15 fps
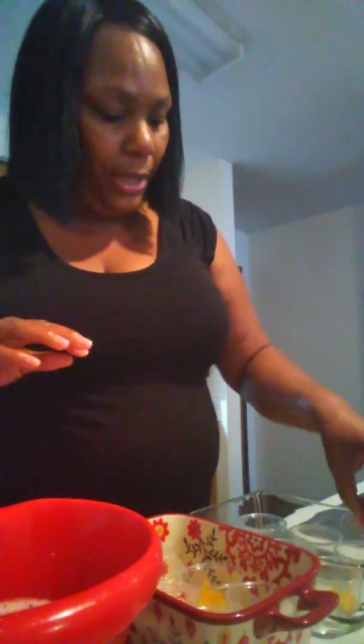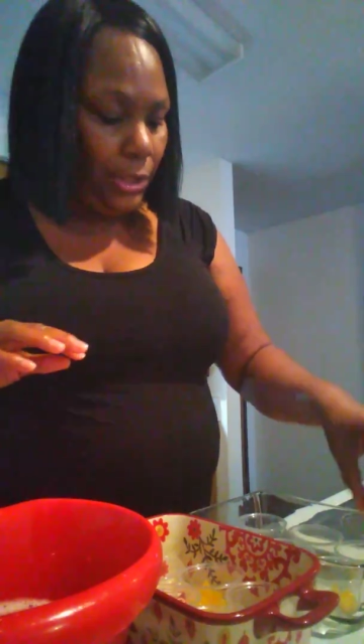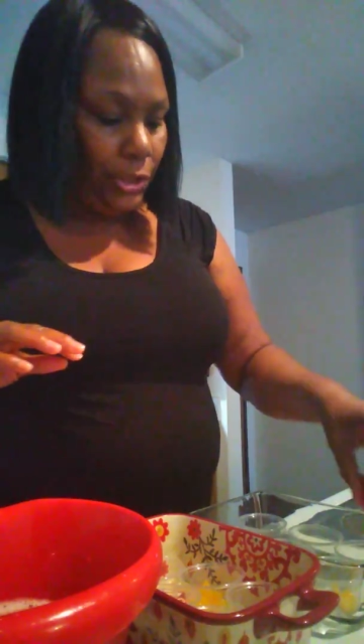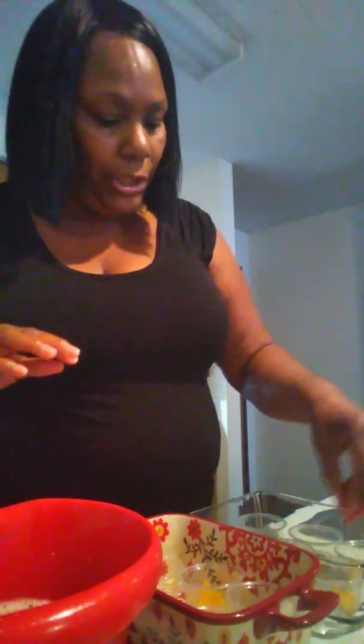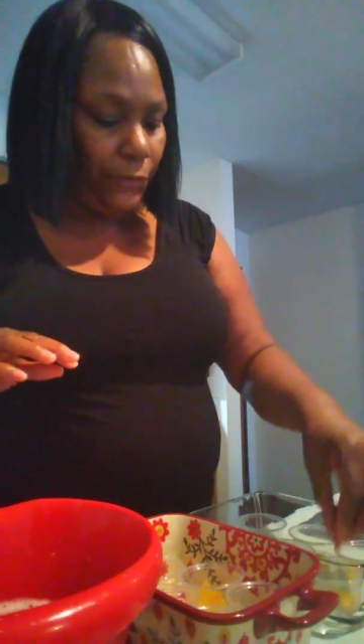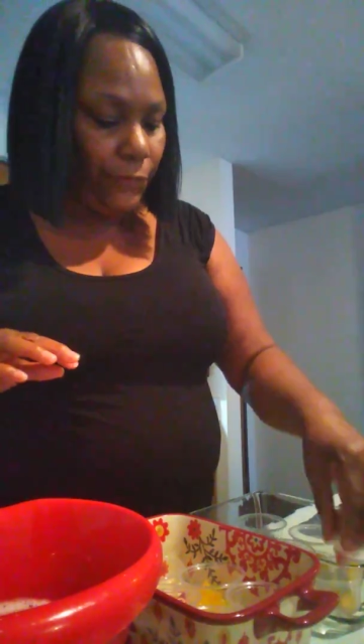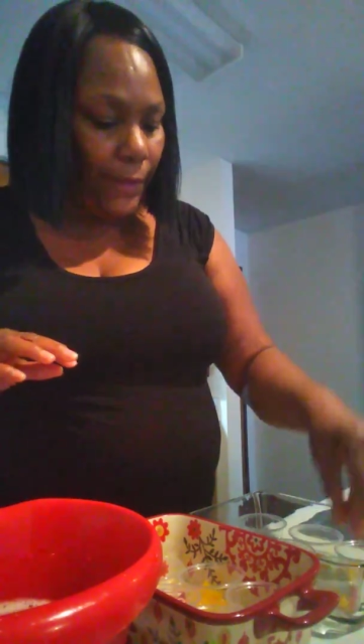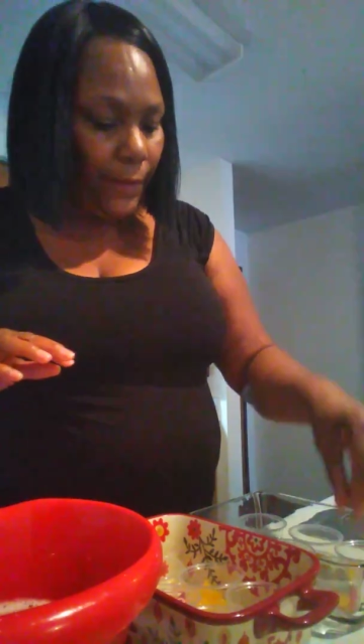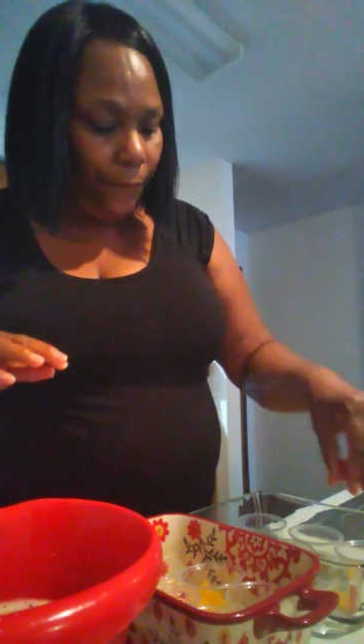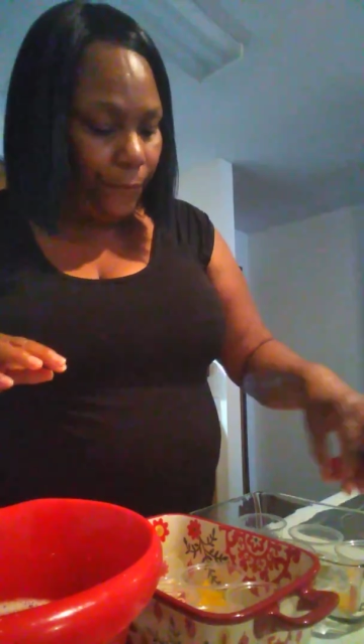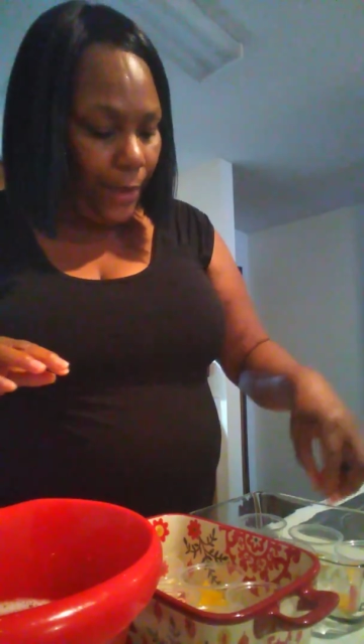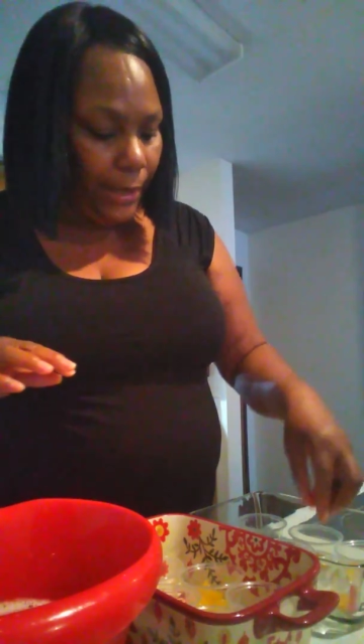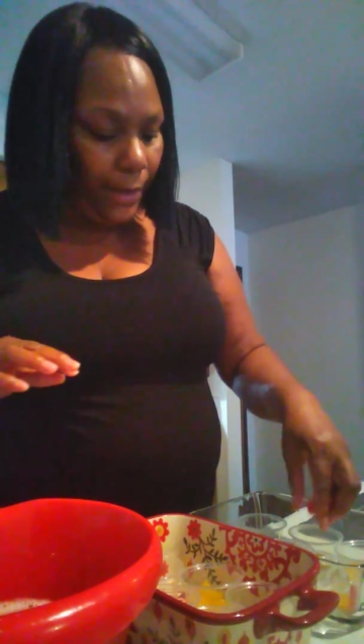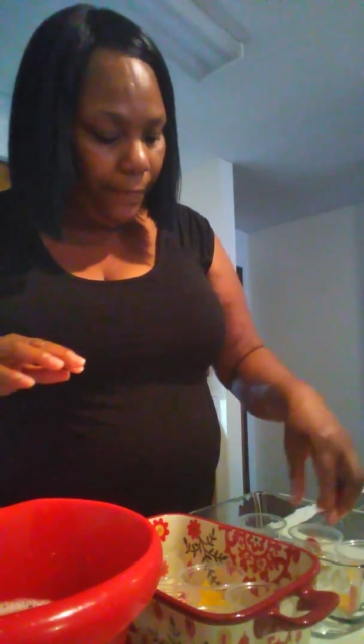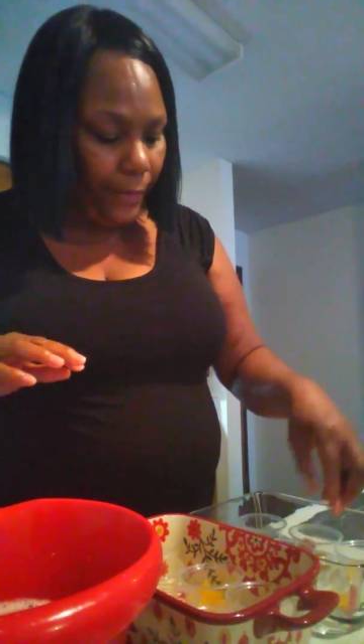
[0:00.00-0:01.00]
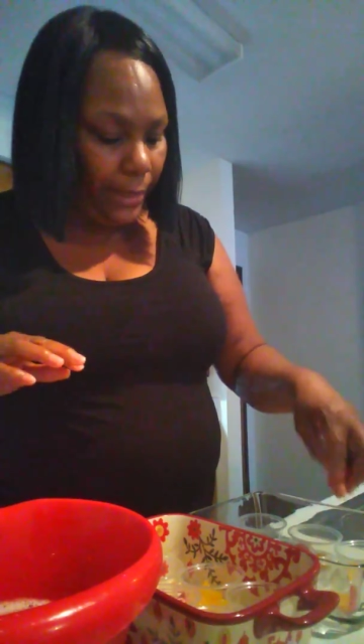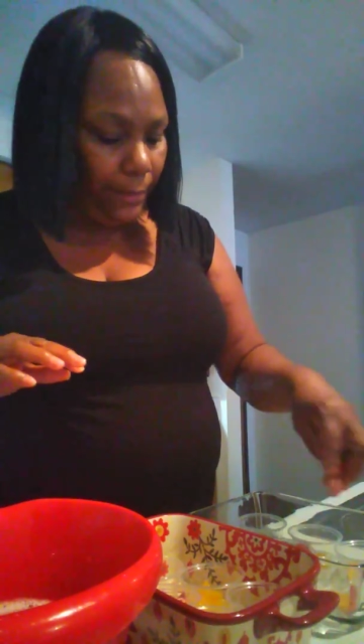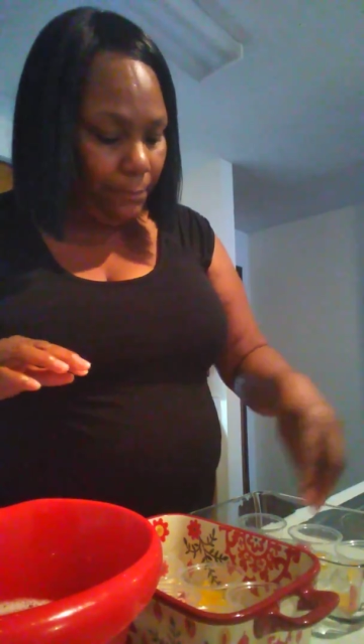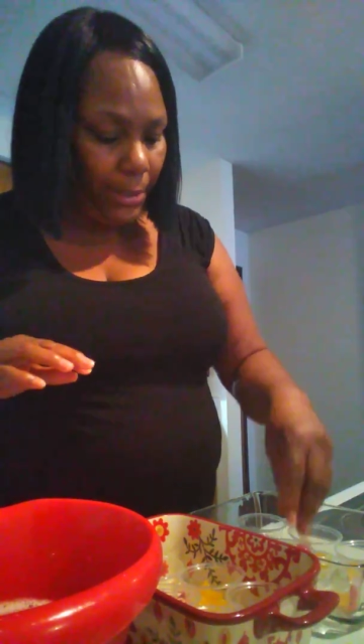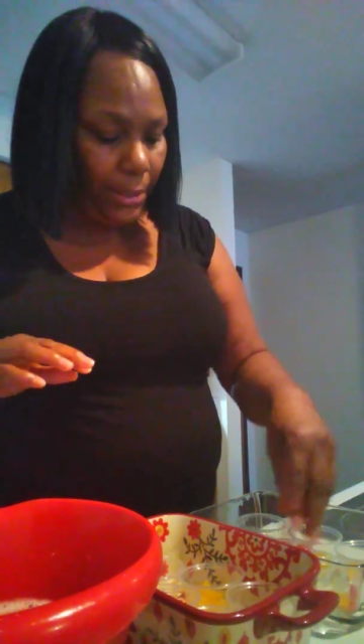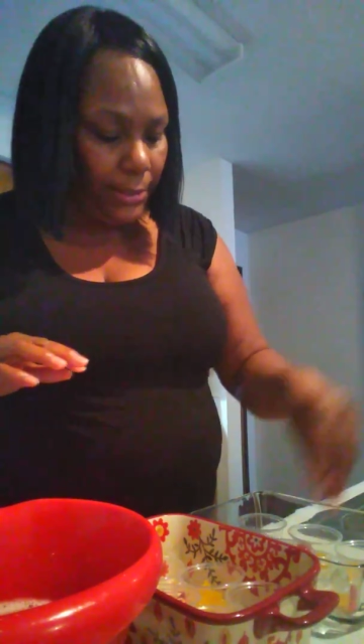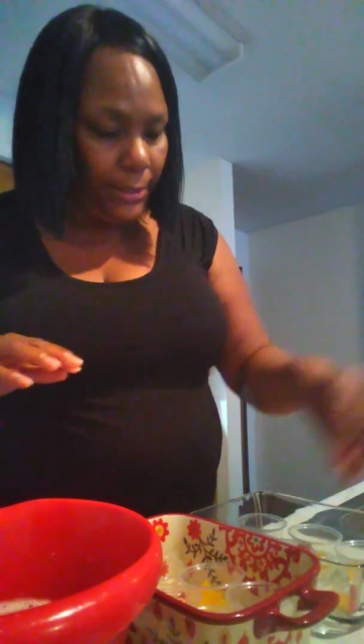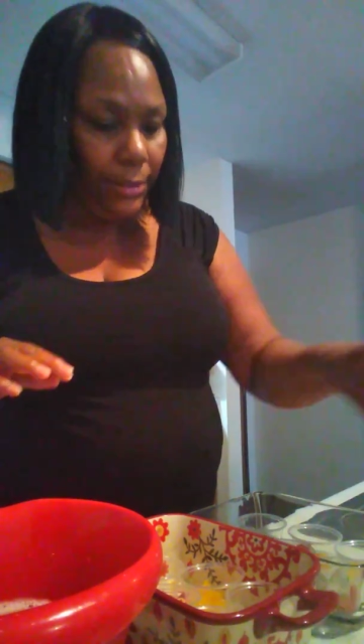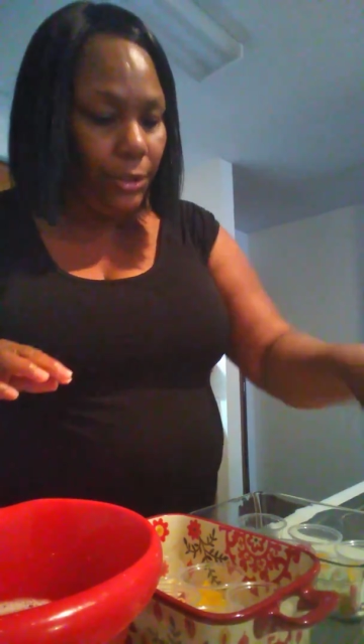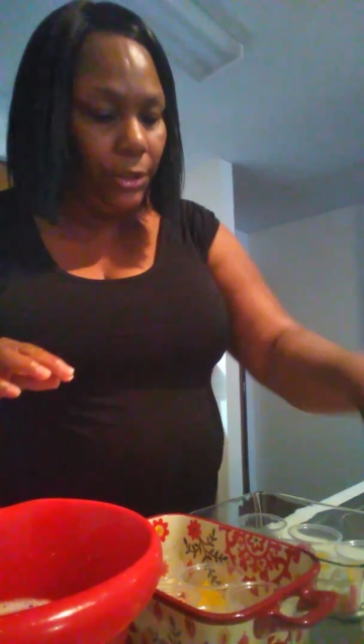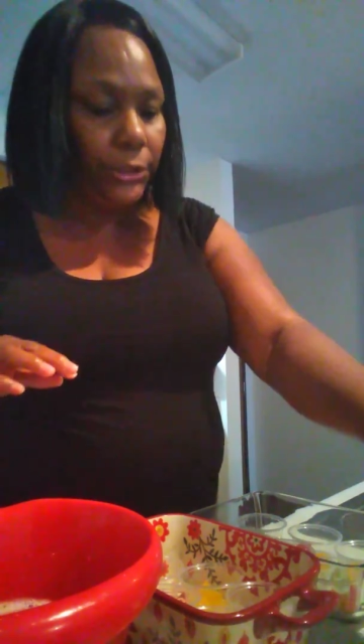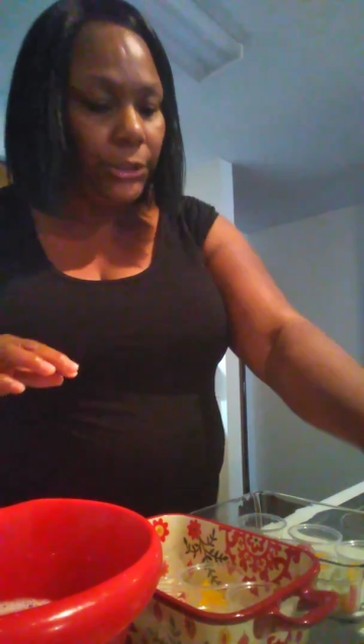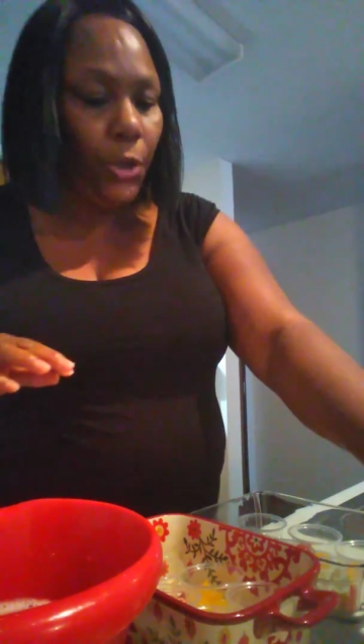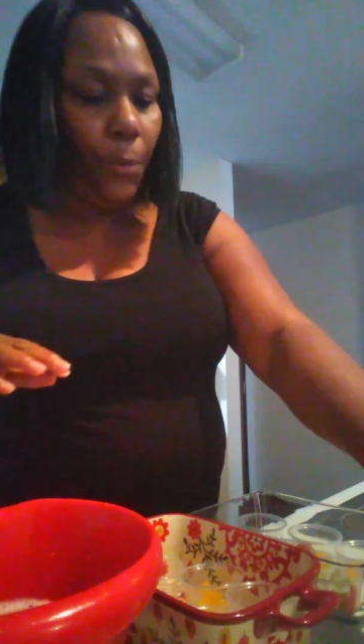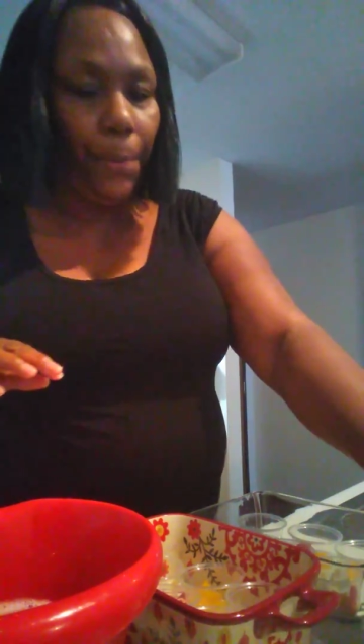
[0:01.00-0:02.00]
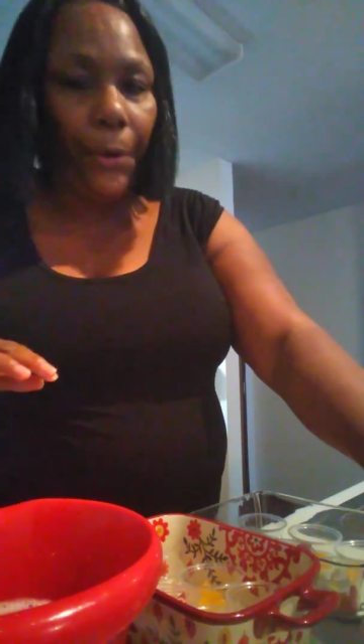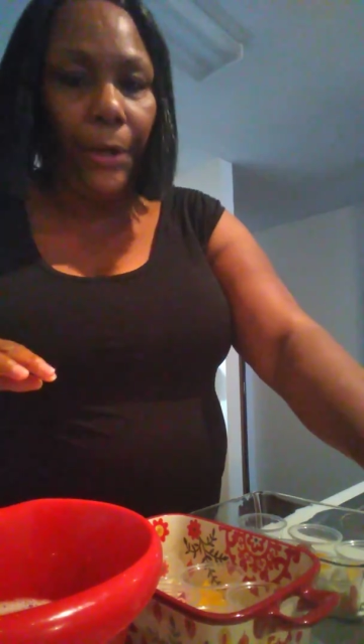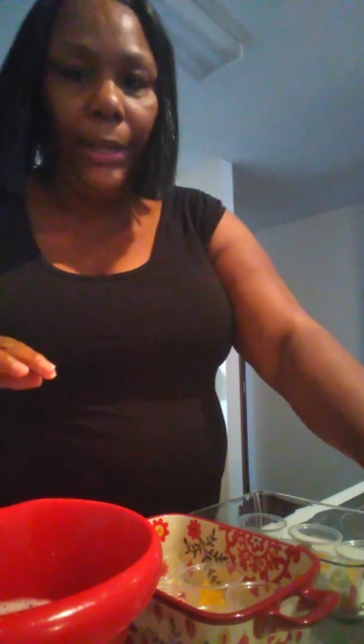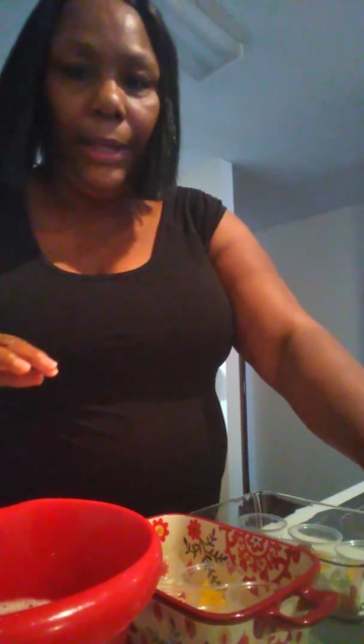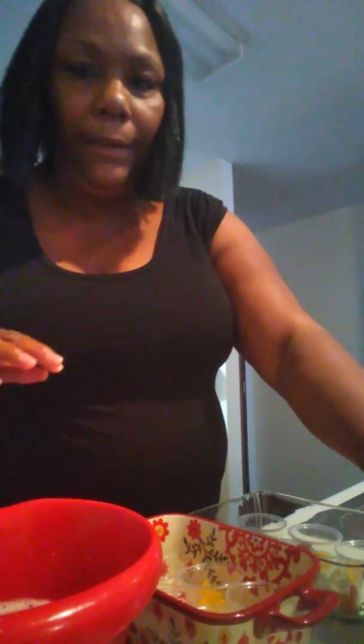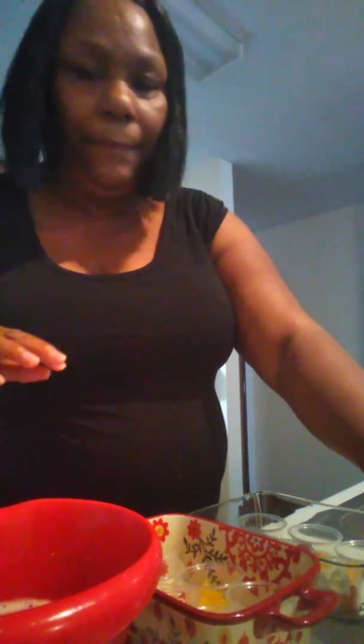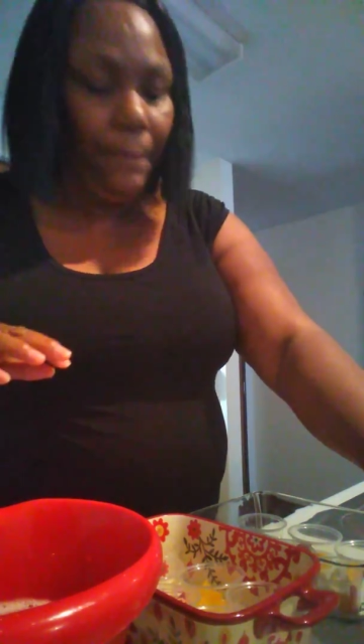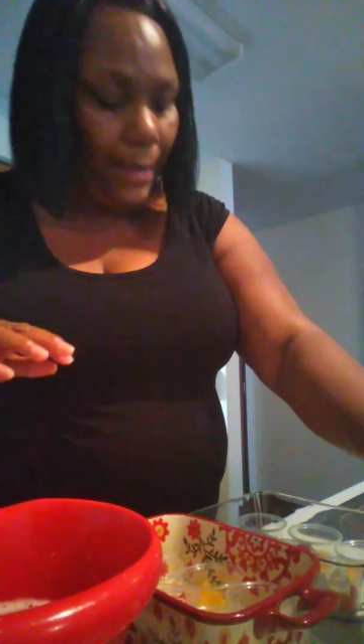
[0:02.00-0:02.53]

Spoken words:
Just for the fun of it, because it looks so pretty.